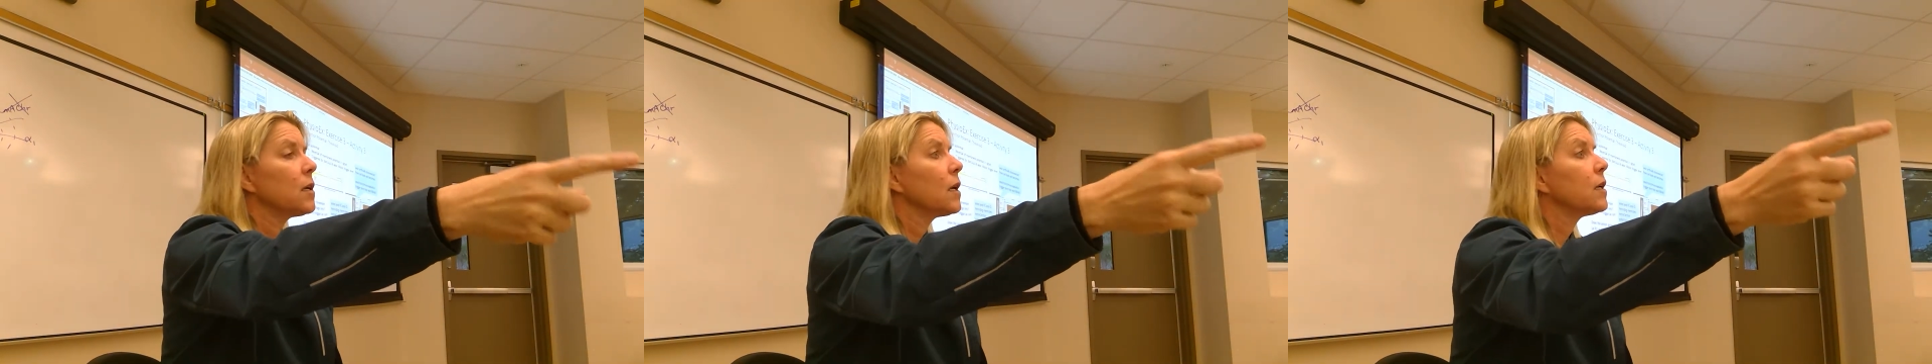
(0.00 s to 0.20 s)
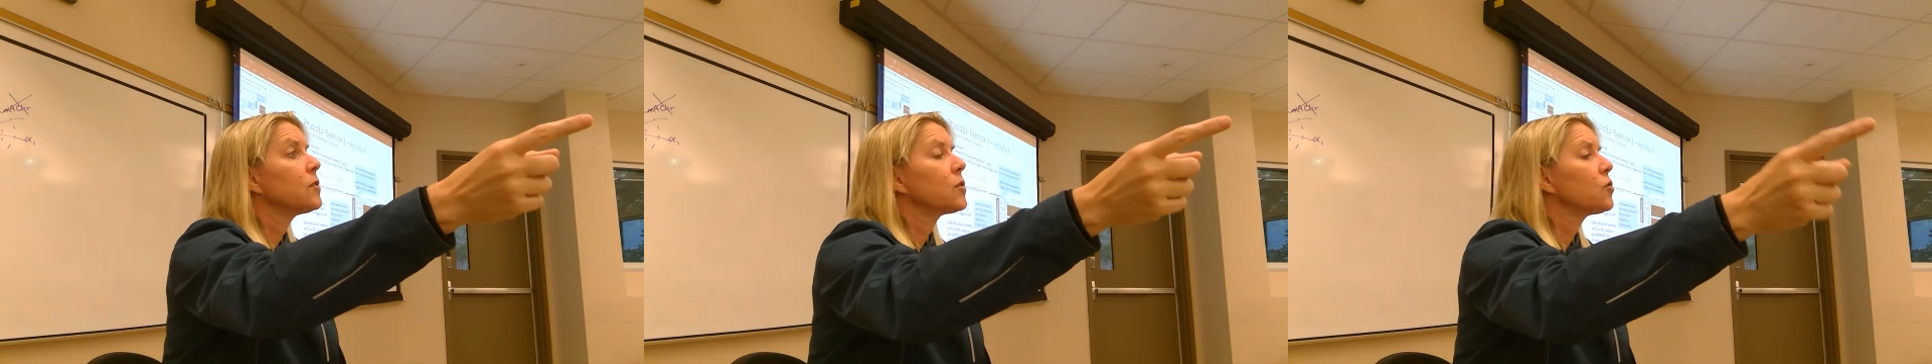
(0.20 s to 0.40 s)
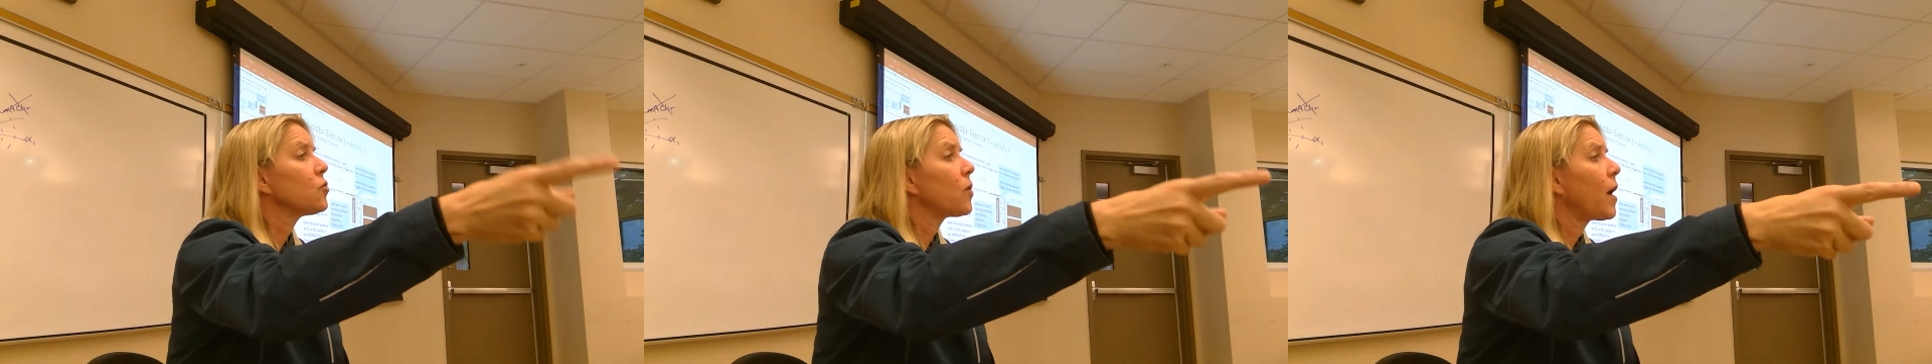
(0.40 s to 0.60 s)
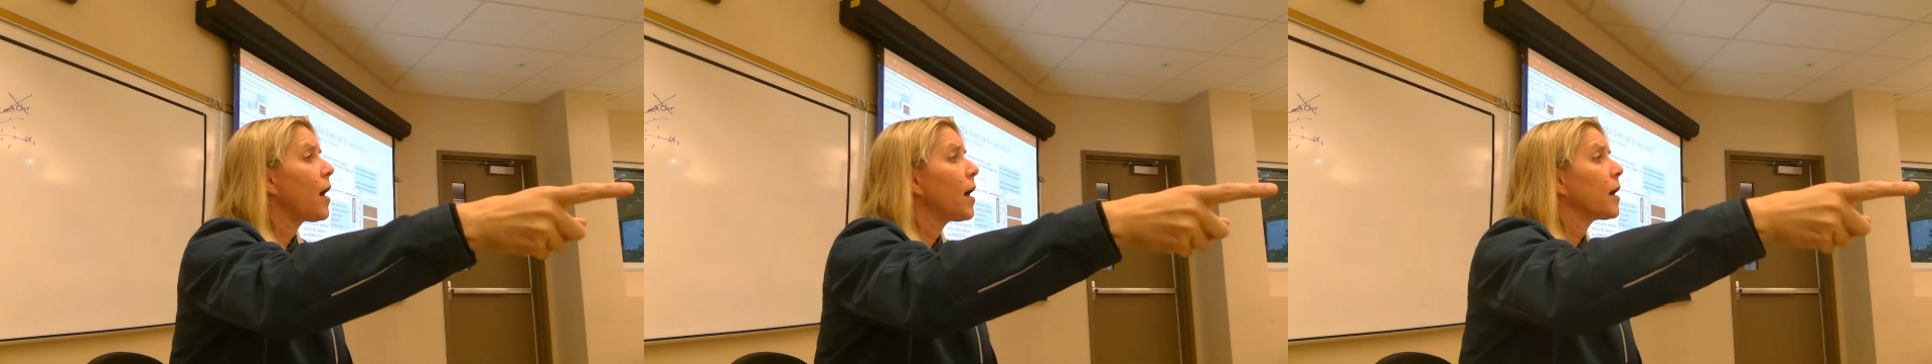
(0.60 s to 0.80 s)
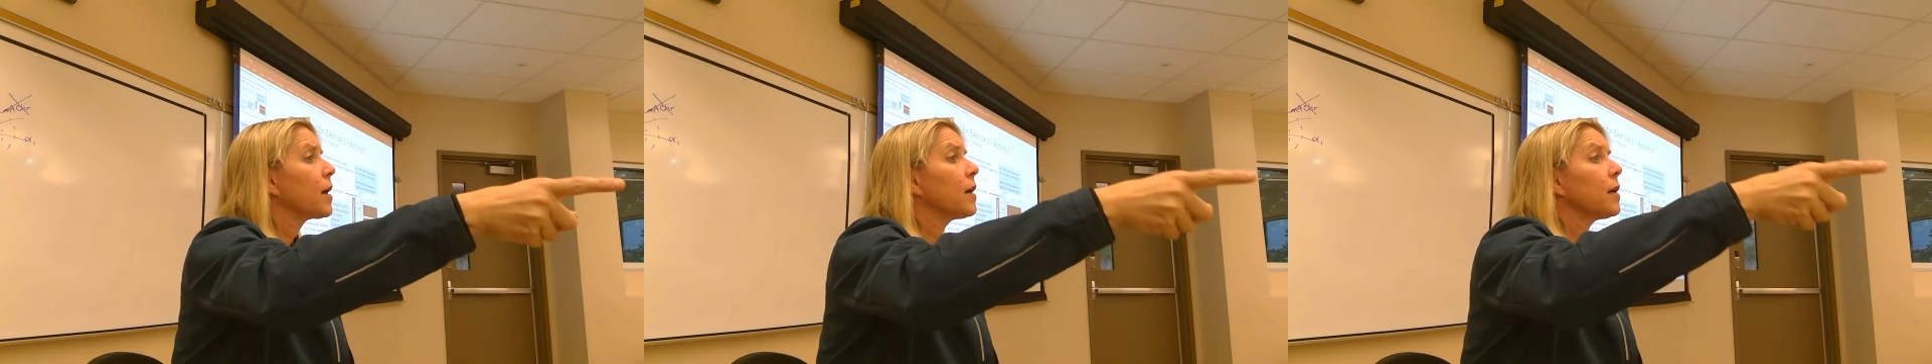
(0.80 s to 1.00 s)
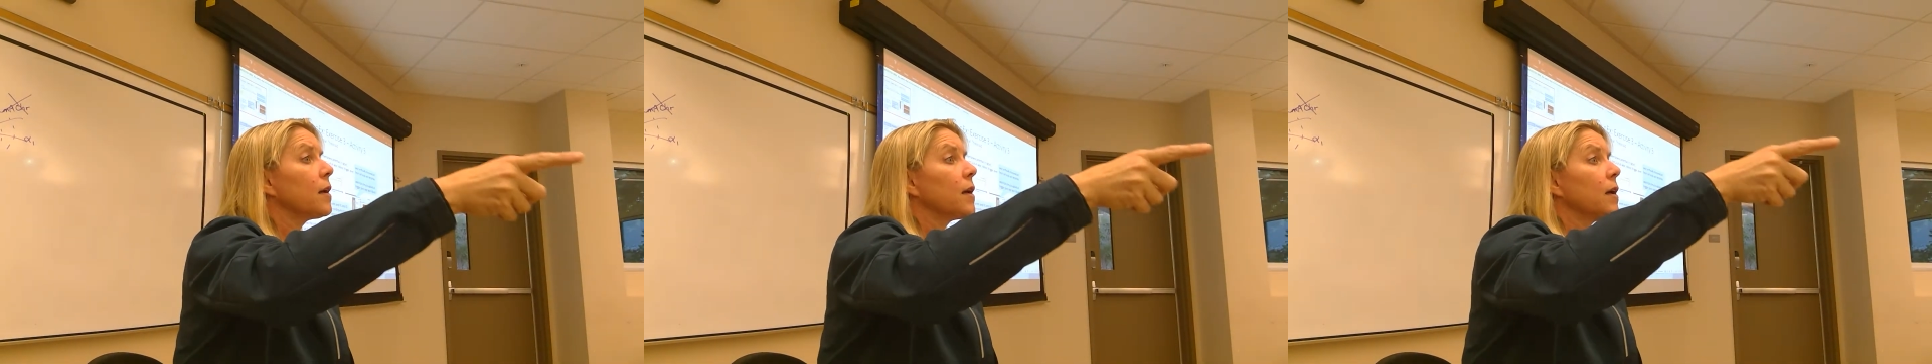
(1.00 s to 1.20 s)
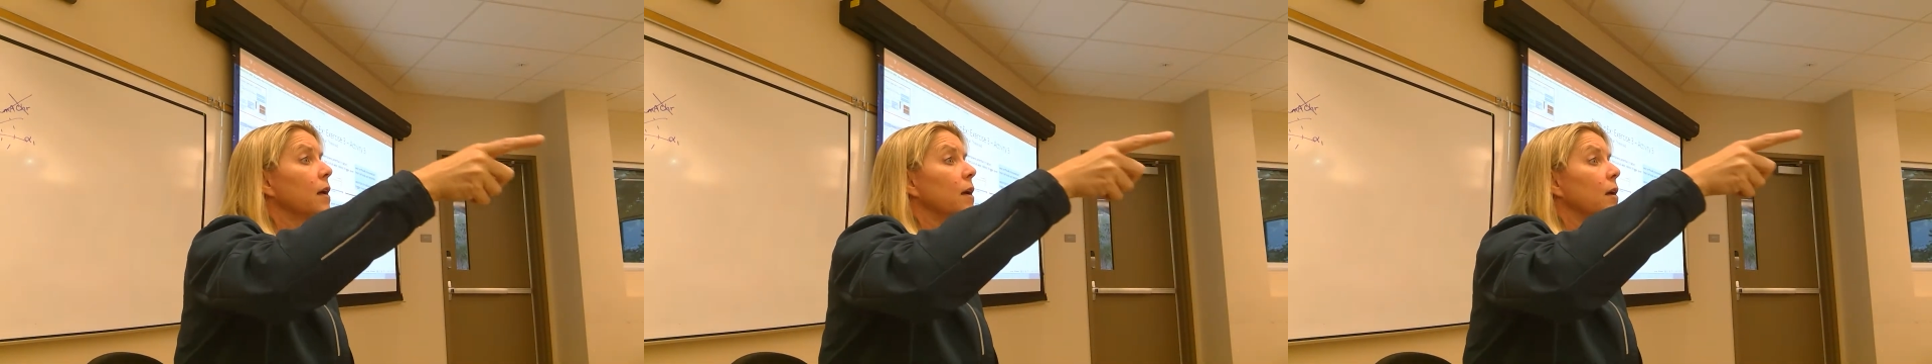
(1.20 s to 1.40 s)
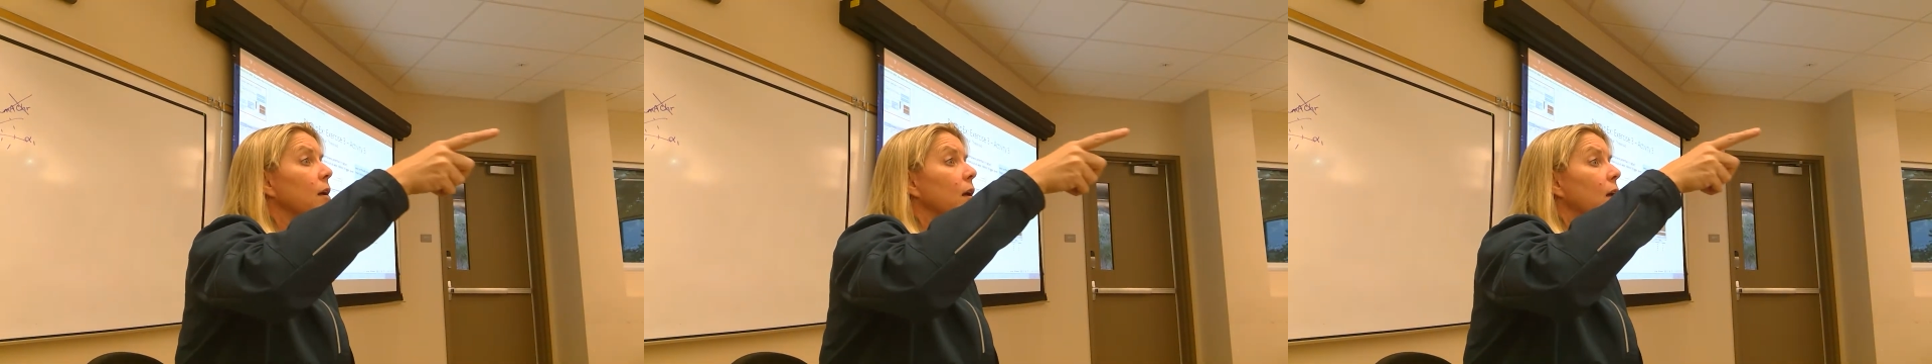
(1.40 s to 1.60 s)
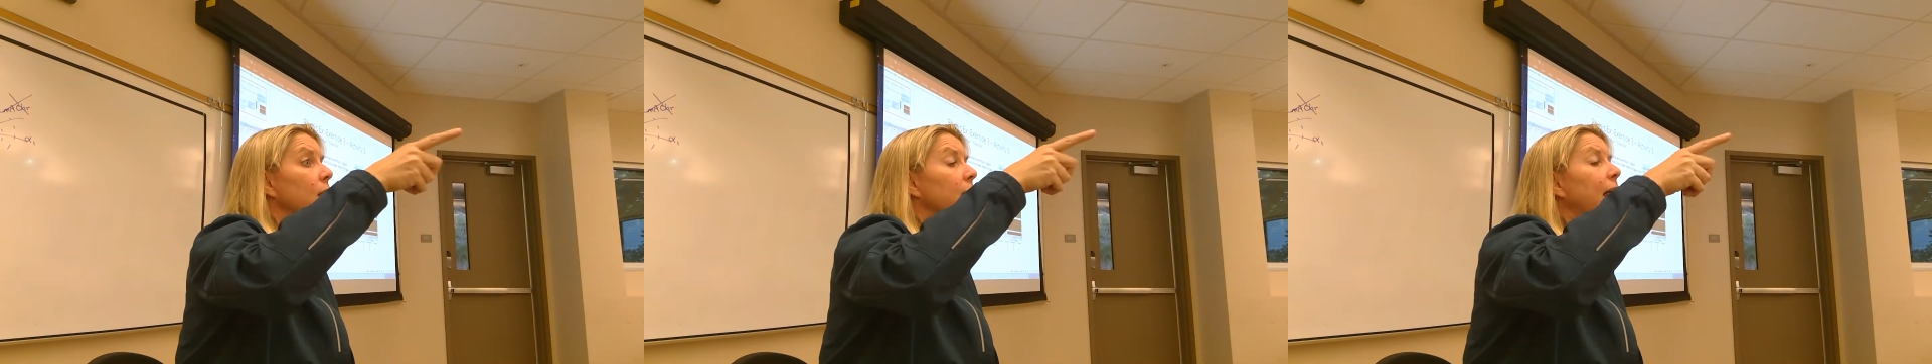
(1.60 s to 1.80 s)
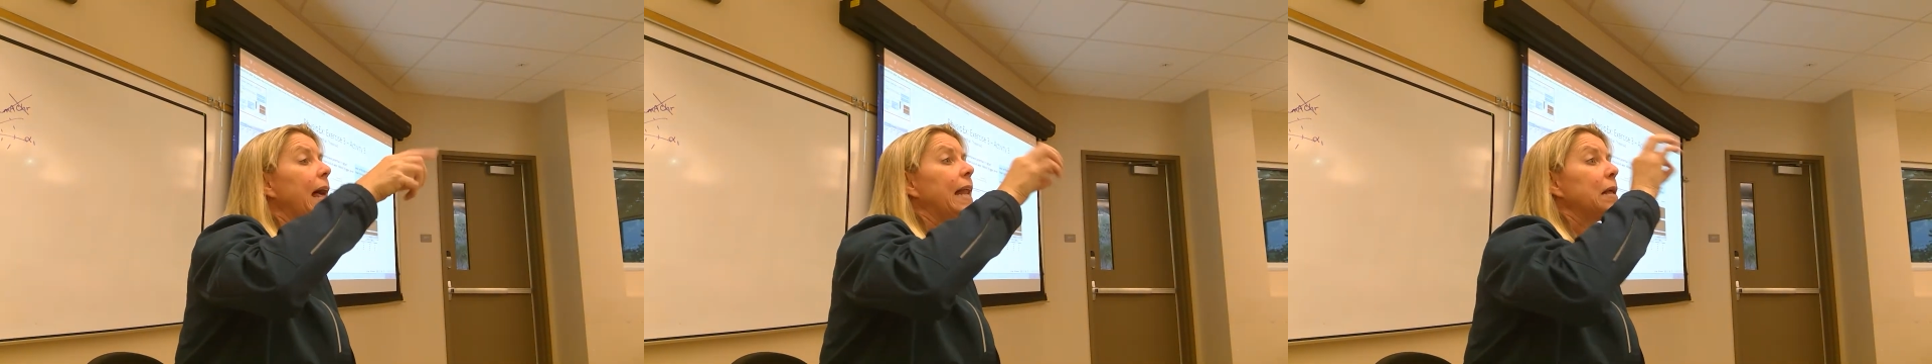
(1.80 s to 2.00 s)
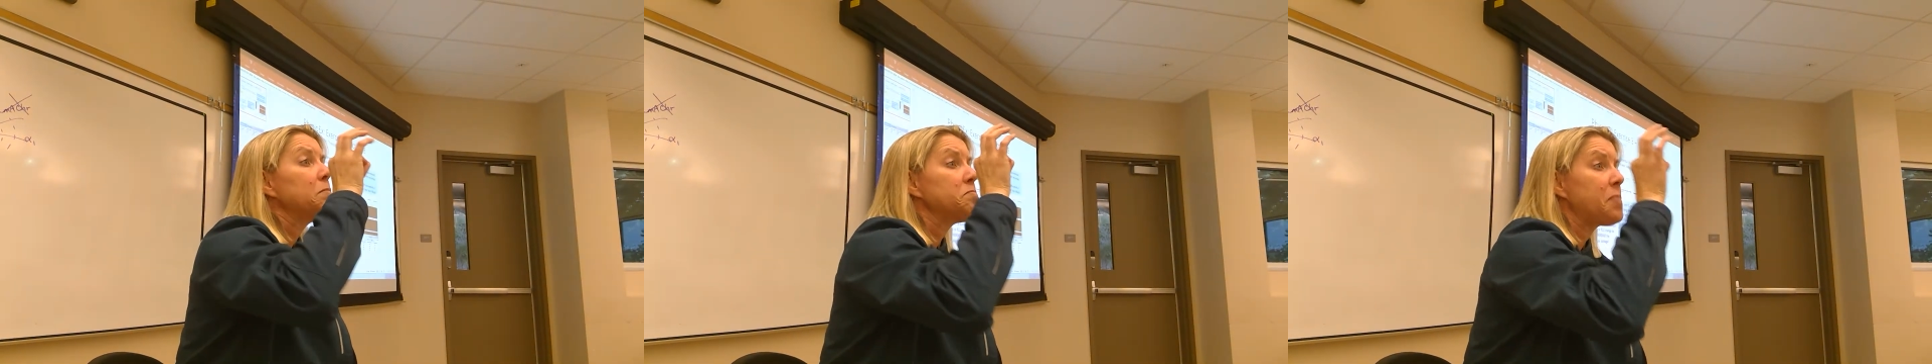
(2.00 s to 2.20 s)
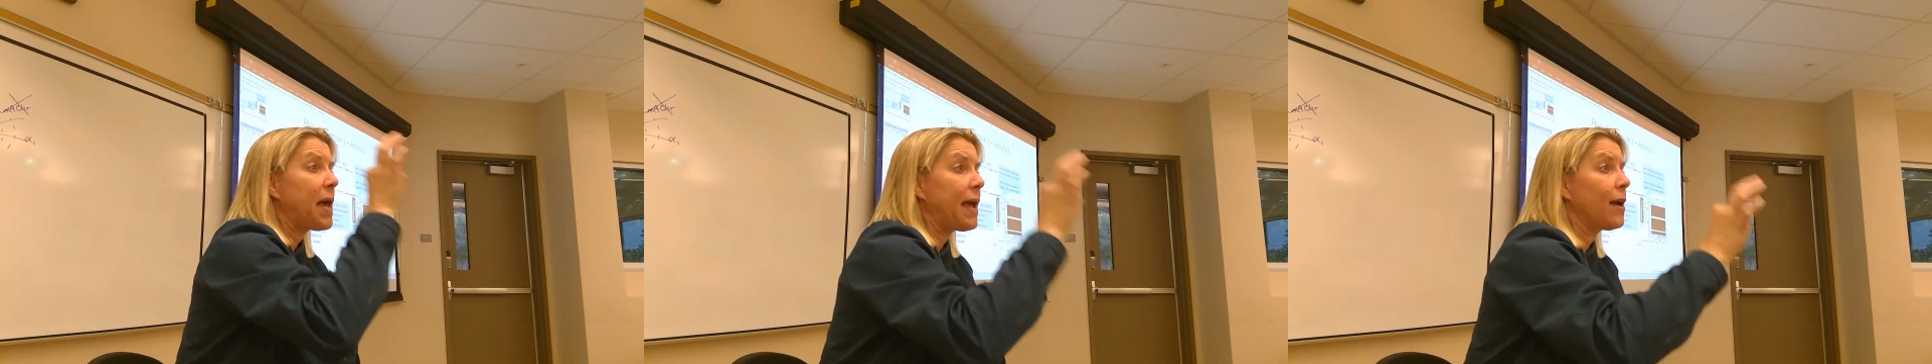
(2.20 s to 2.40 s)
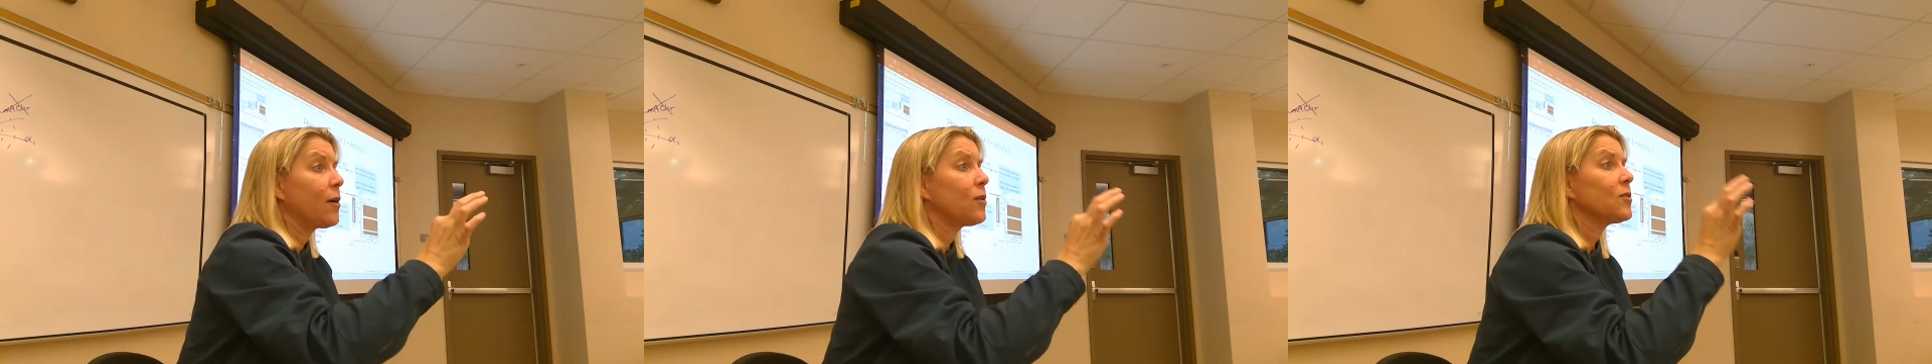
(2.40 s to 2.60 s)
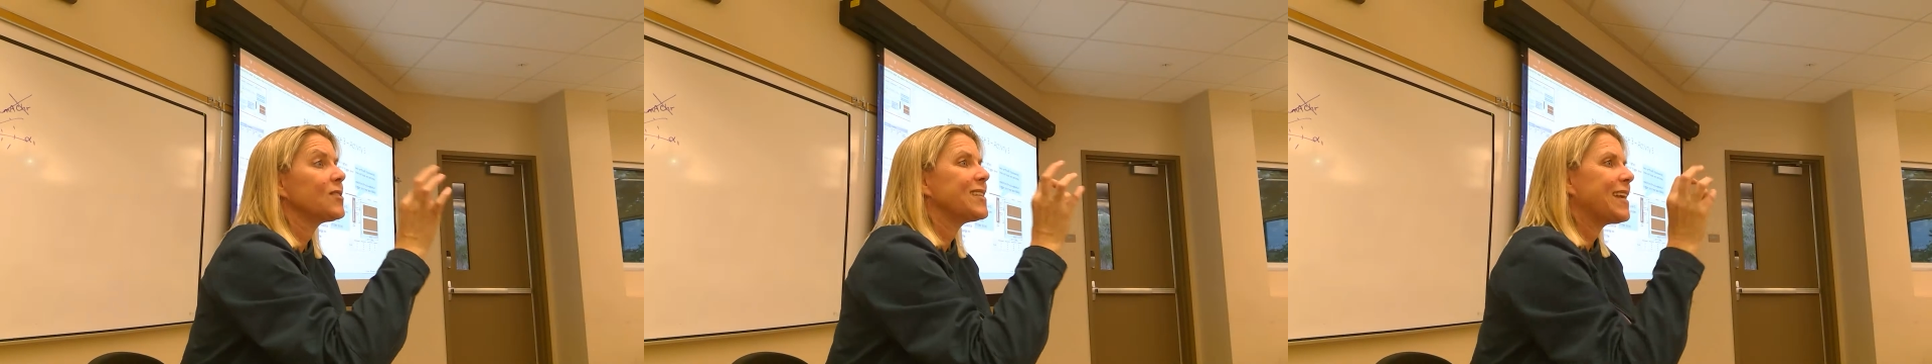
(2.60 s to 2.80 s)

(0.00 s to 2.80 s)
is a drug that impairs